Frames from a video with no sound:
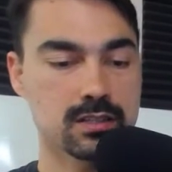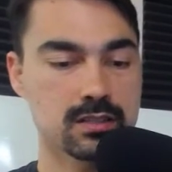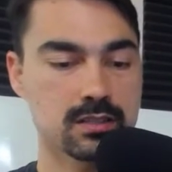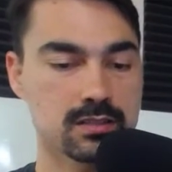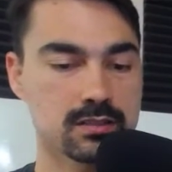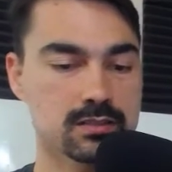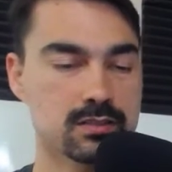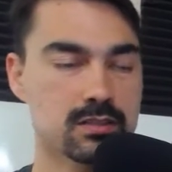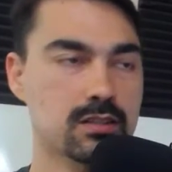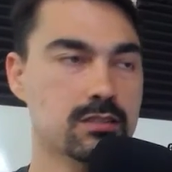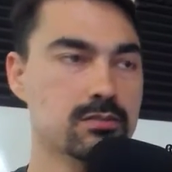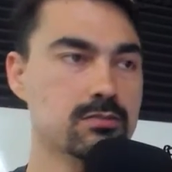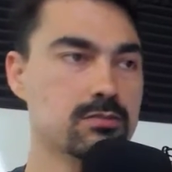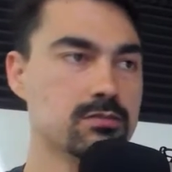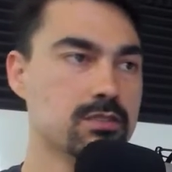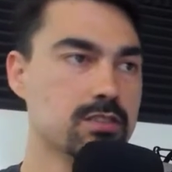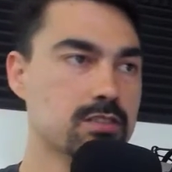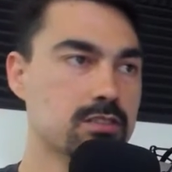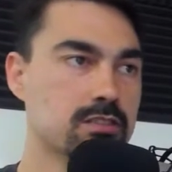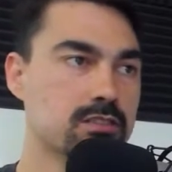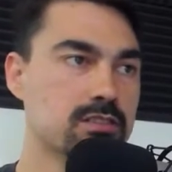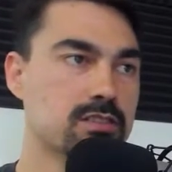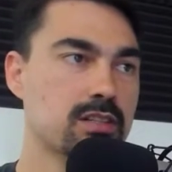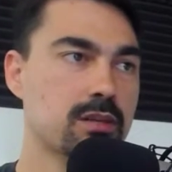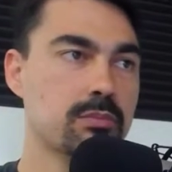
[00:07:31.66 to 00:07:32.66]
So you're
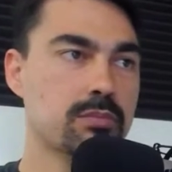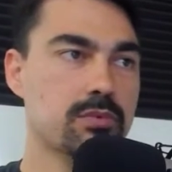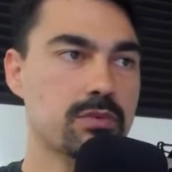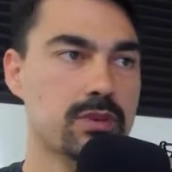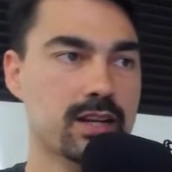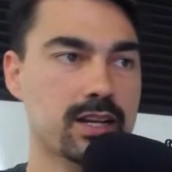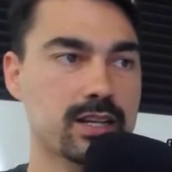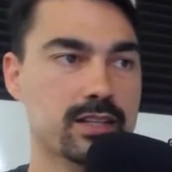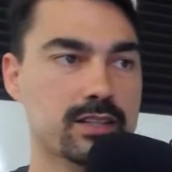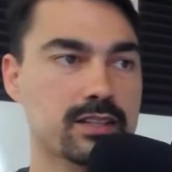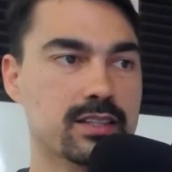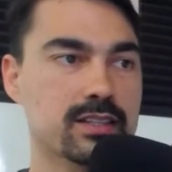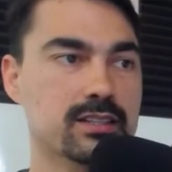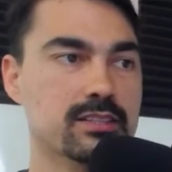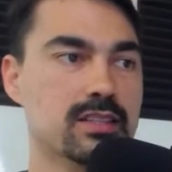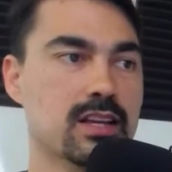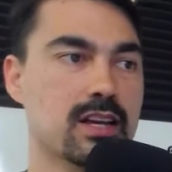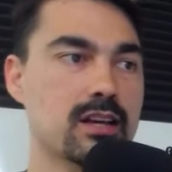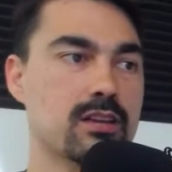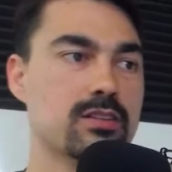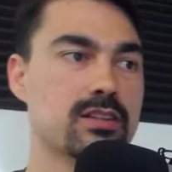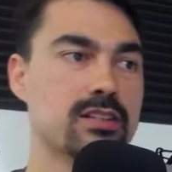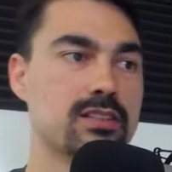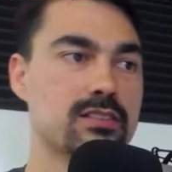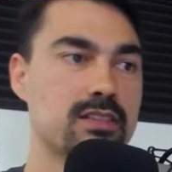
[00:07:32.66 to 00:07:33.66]
separating things
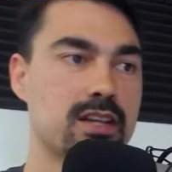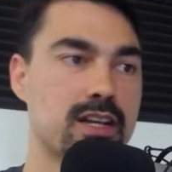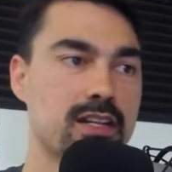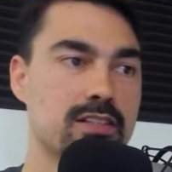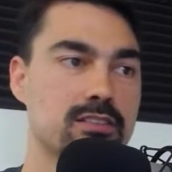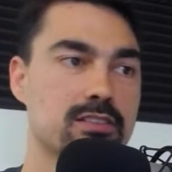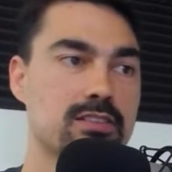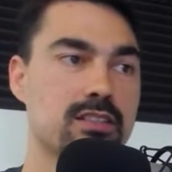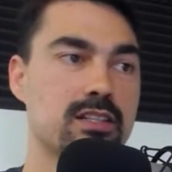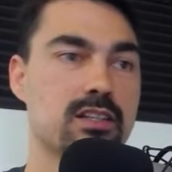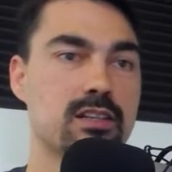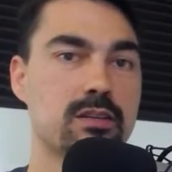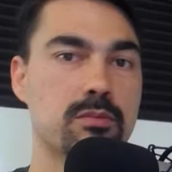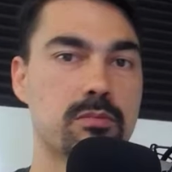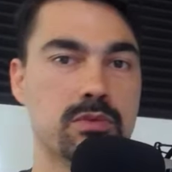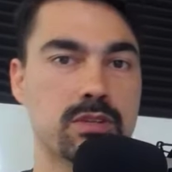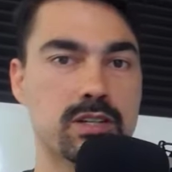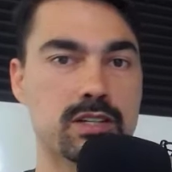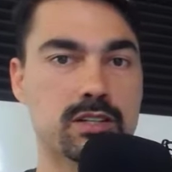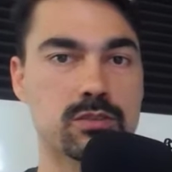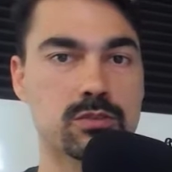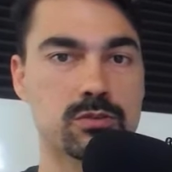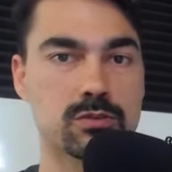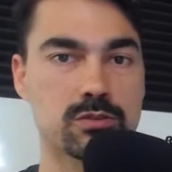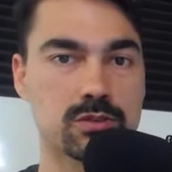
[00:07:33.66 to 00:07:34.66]
out. It's actually a
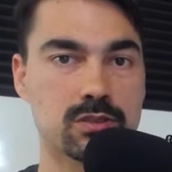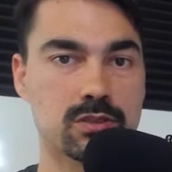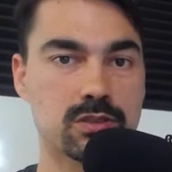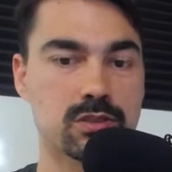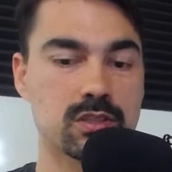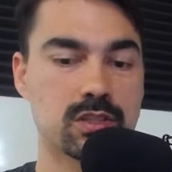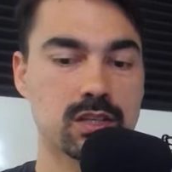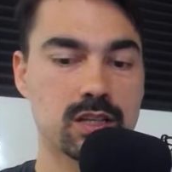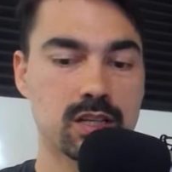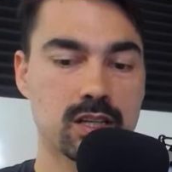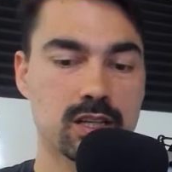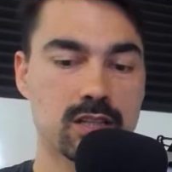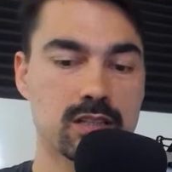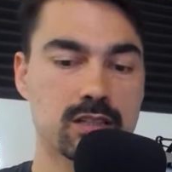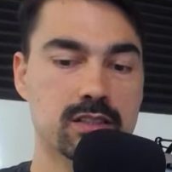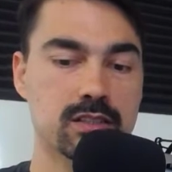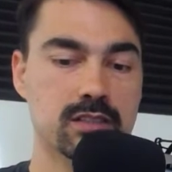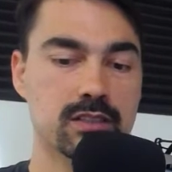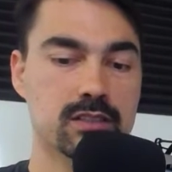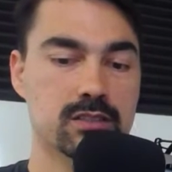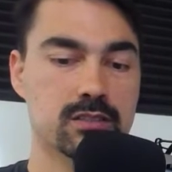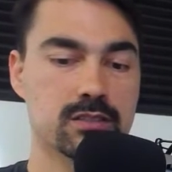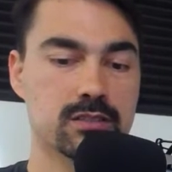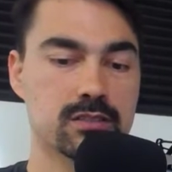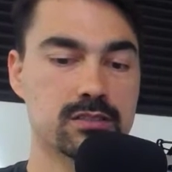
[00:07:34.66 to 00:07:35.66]
pretty cool
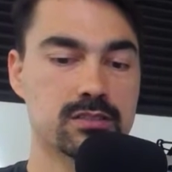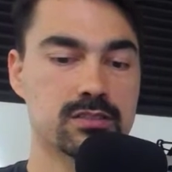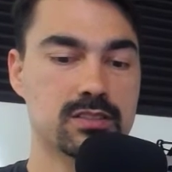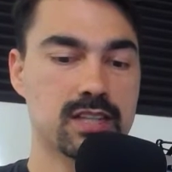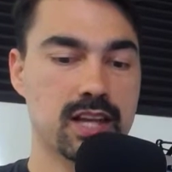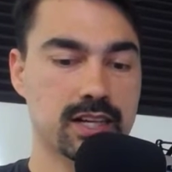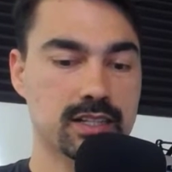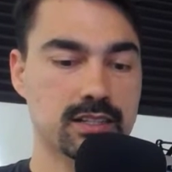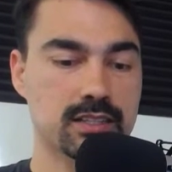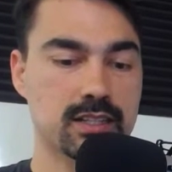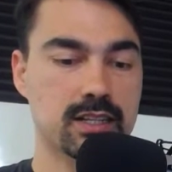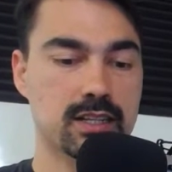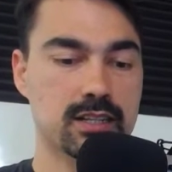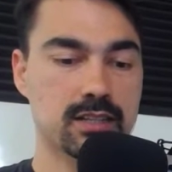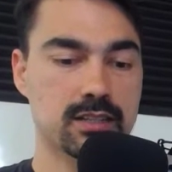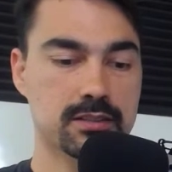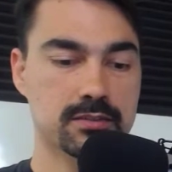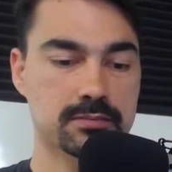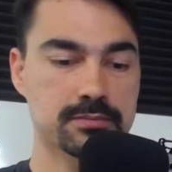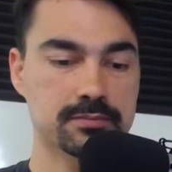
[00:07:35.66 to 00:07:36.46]
little technique.